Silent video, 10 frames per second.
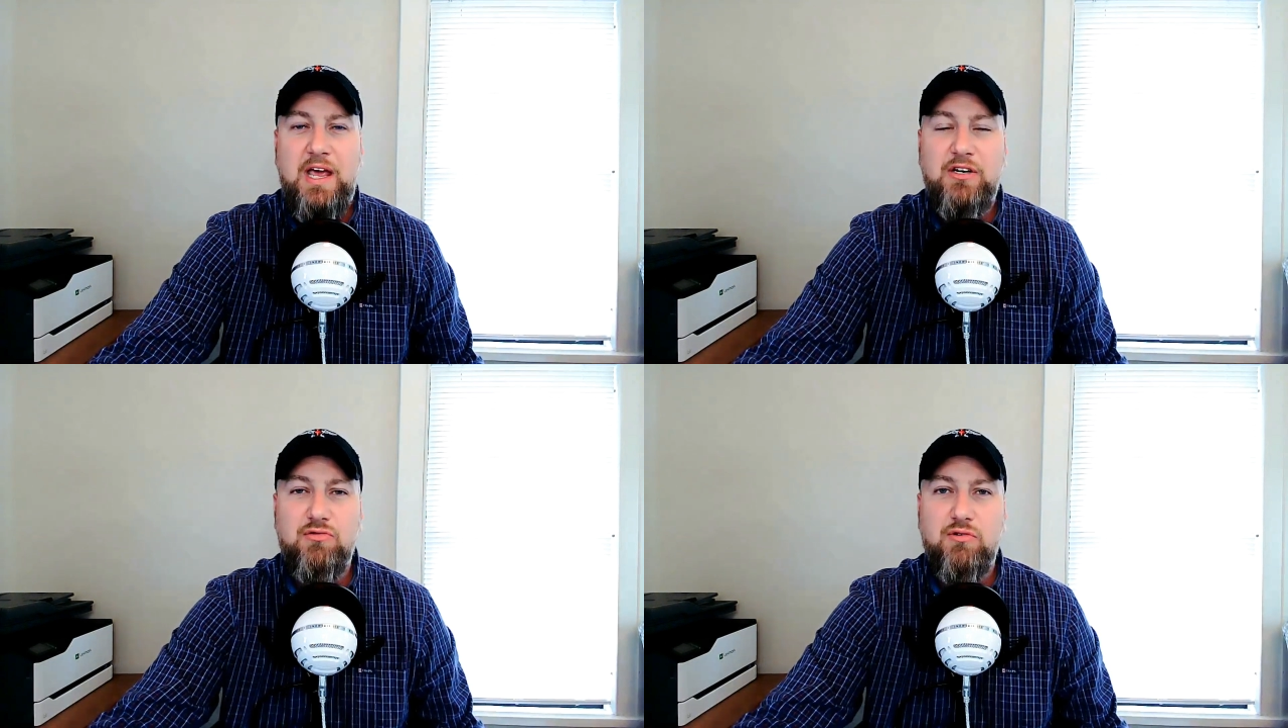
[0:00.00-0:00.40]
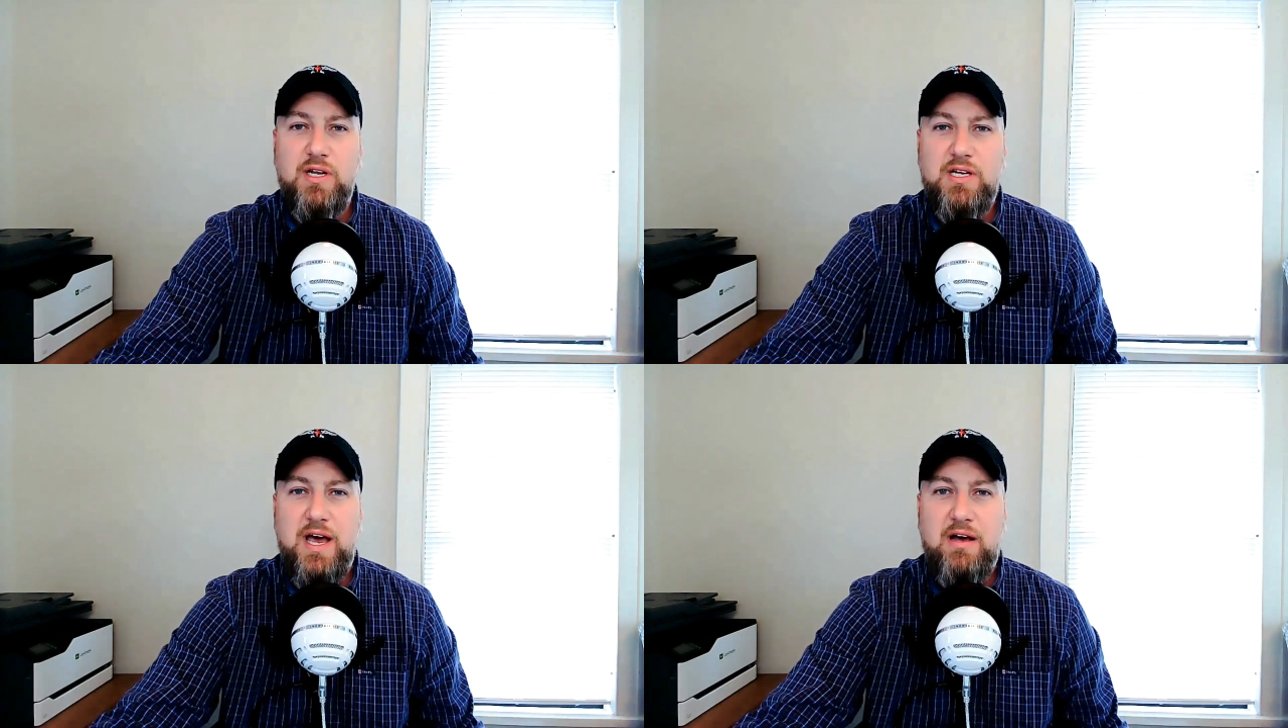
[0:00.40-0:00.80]
a
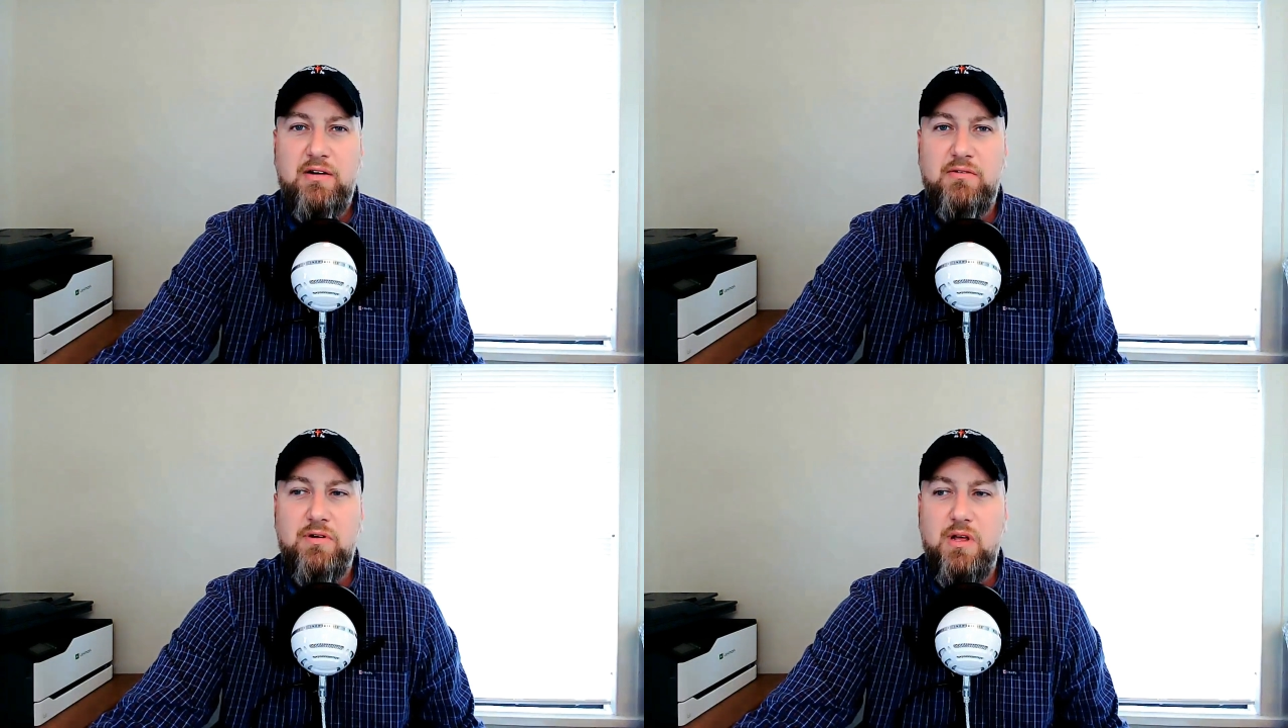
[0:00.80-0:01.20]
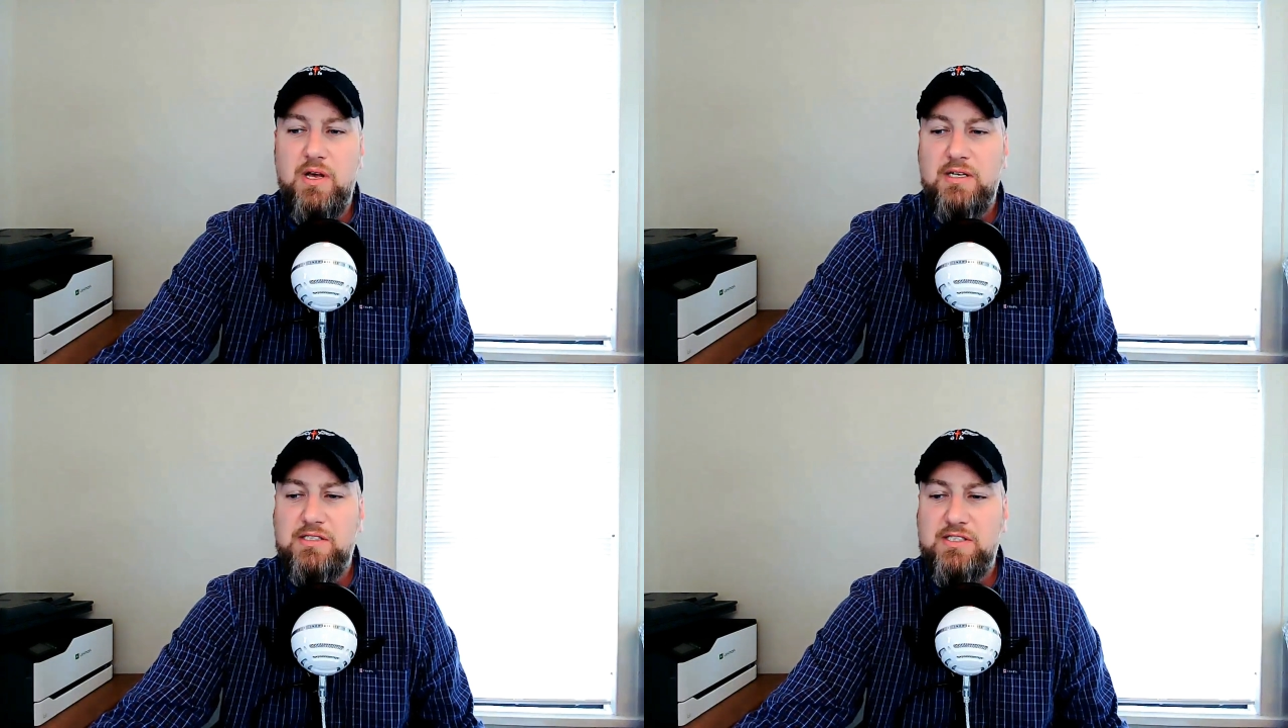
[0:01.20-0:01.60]
grid down
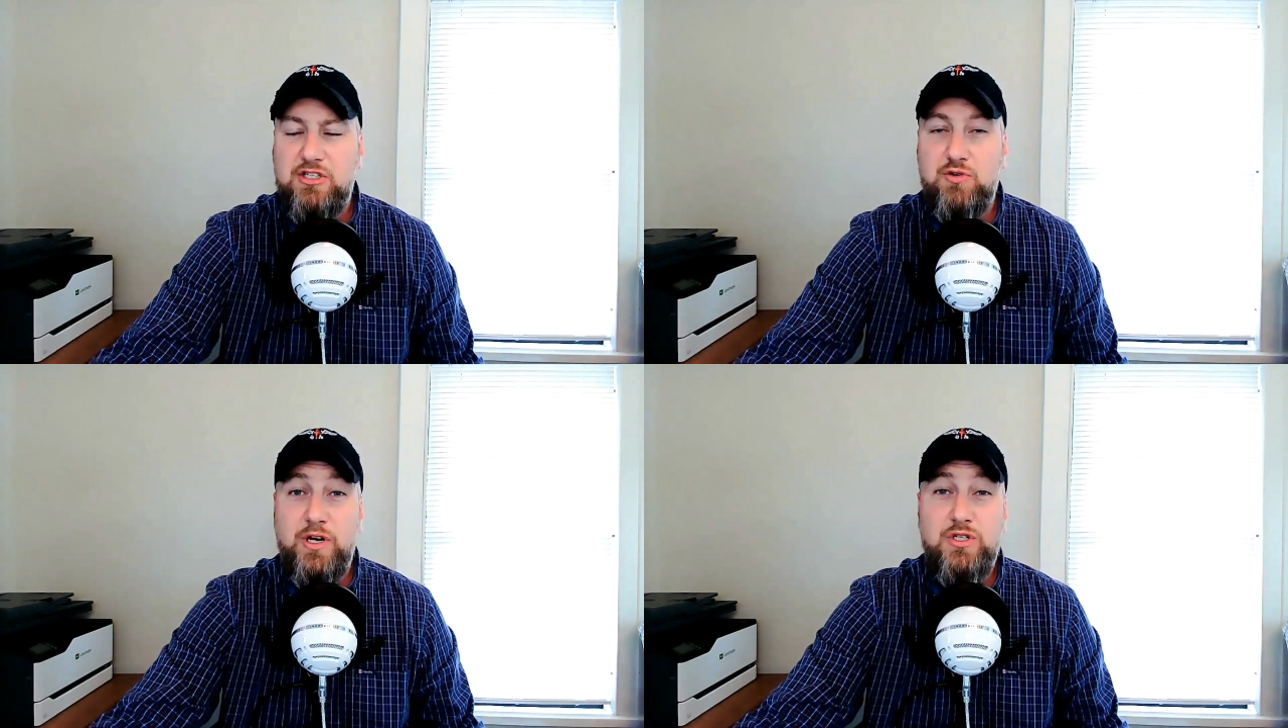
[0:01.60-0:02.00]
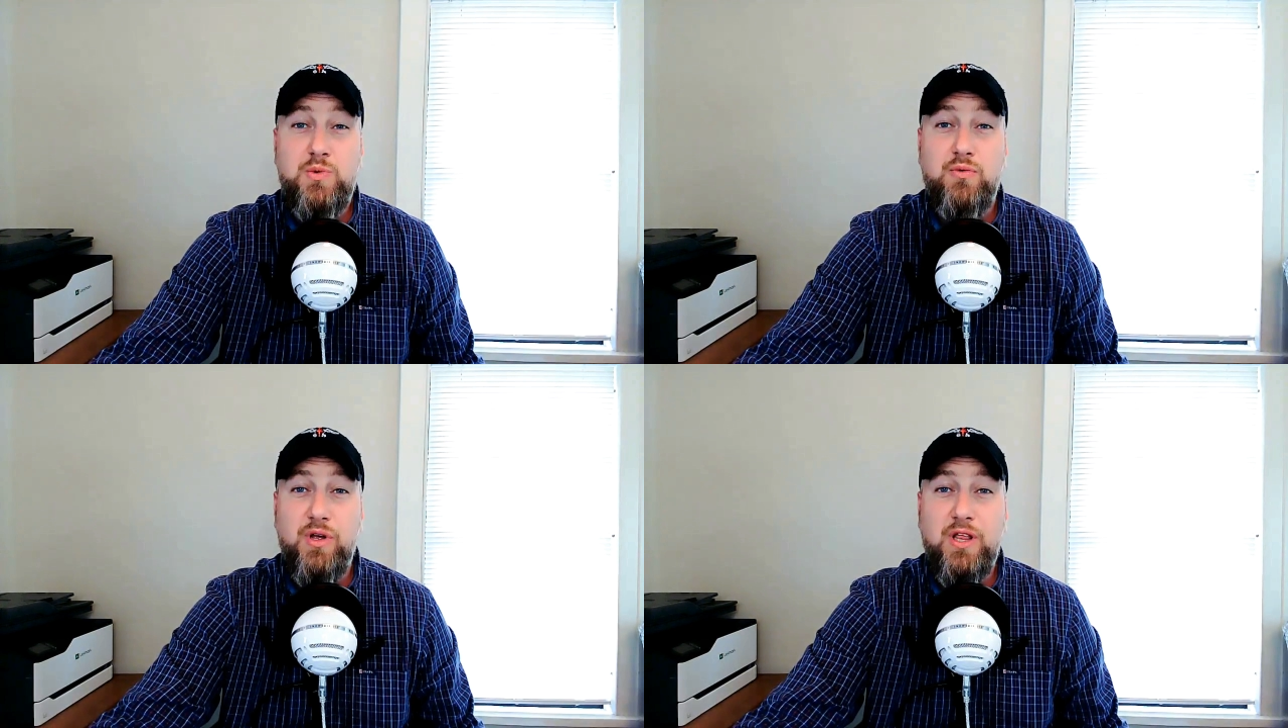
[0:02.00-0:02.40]

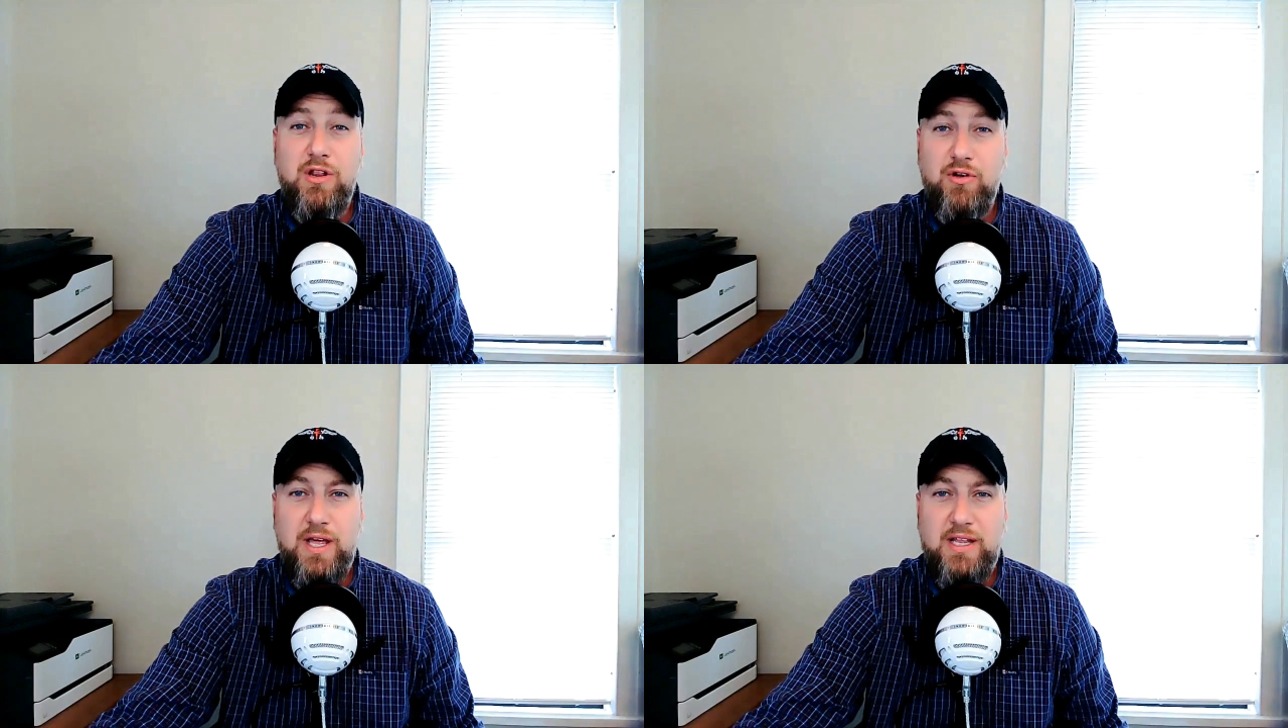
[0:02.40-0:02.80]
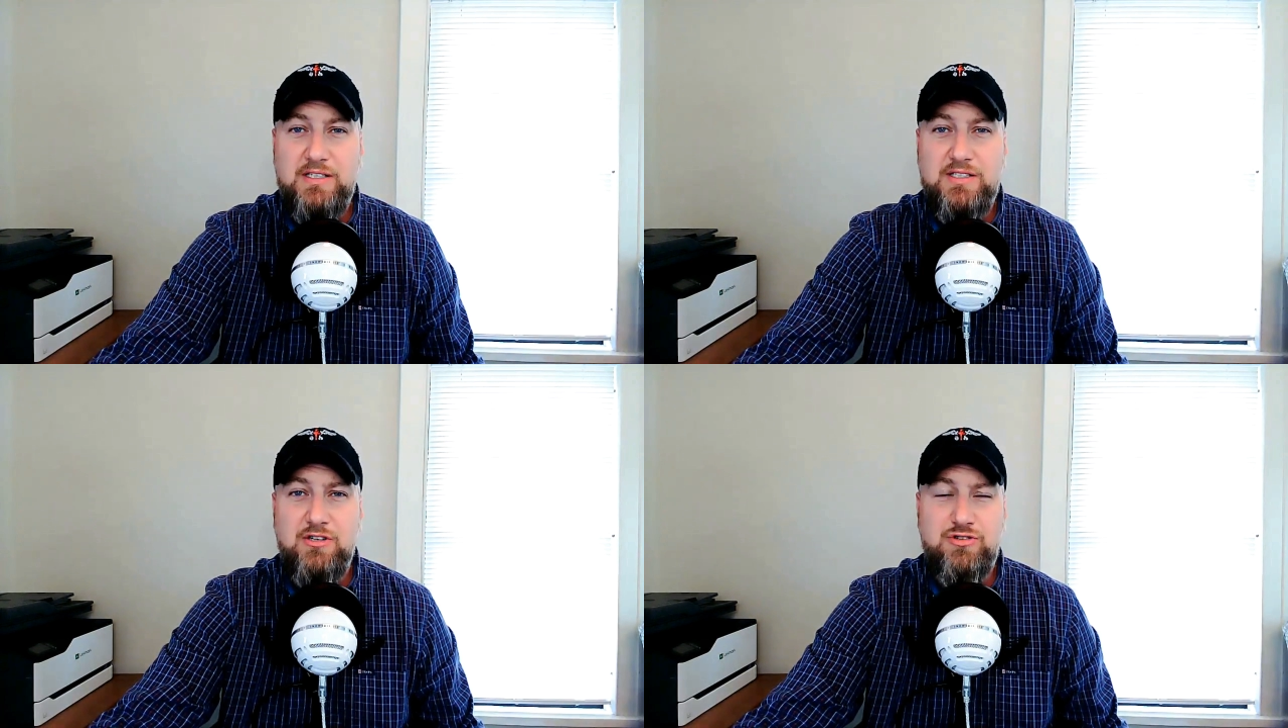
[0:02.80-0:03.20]
situation would really look like in
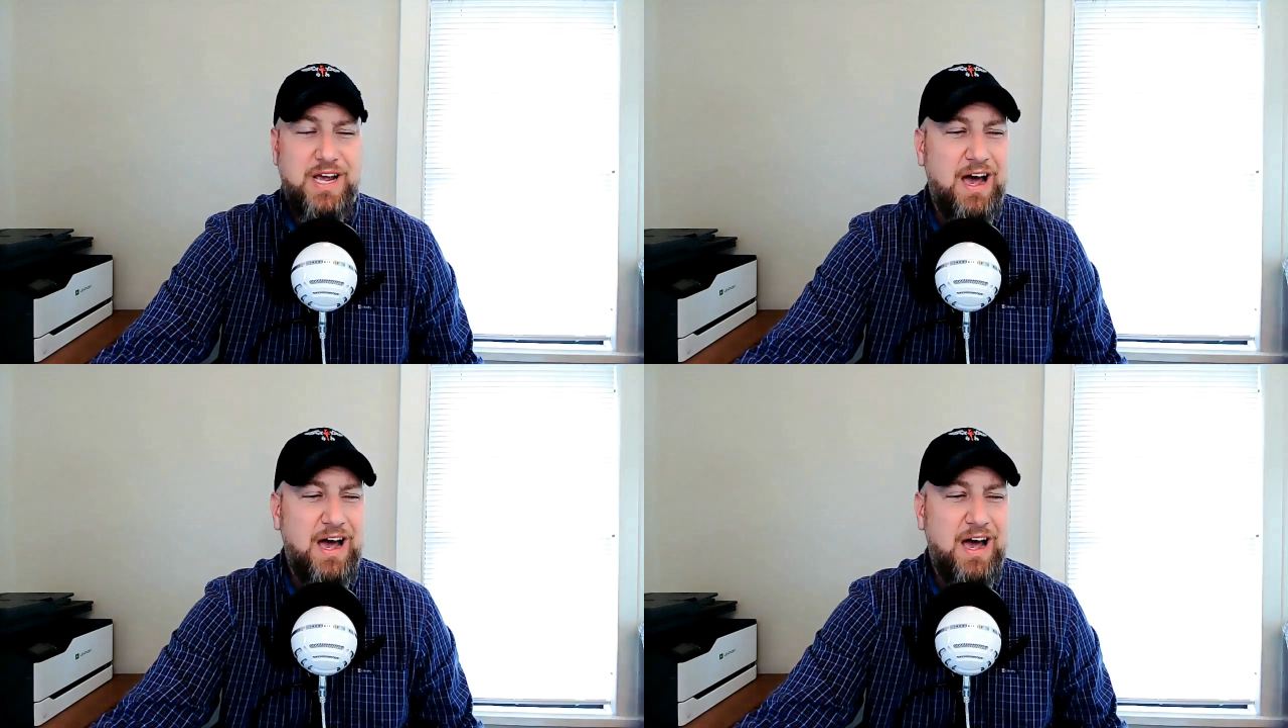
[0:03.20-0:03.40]
this country,